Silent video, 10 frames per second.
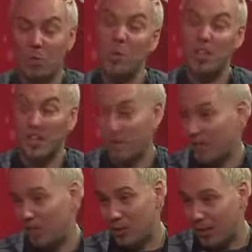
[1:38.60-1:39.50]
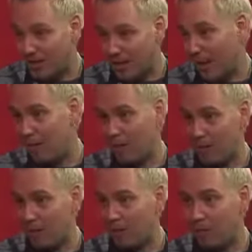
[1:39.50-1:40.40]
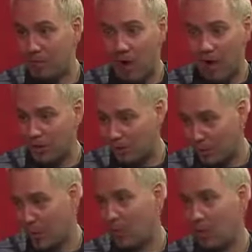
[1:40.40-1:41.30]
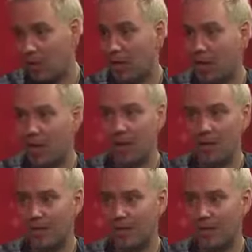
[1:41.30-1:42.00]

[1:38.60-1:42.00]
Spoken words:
really, really stressed out over a project we were working on,